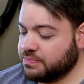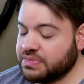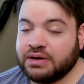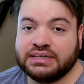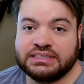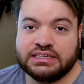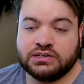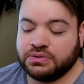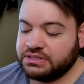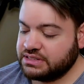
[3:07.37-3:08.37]
Now, I did
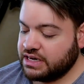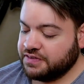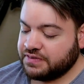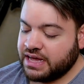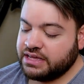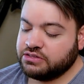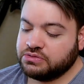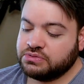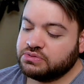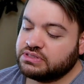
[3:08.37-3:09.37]
notice that if I
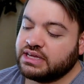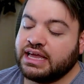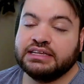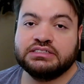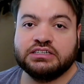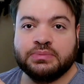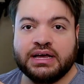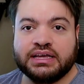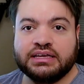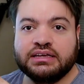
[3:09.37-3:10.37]
use
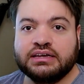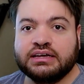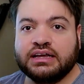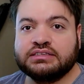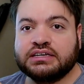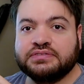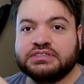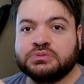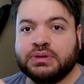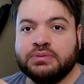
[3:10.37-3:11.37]
HDMI instead of
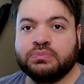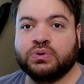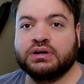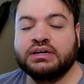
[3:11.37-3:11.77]
DisplayPort,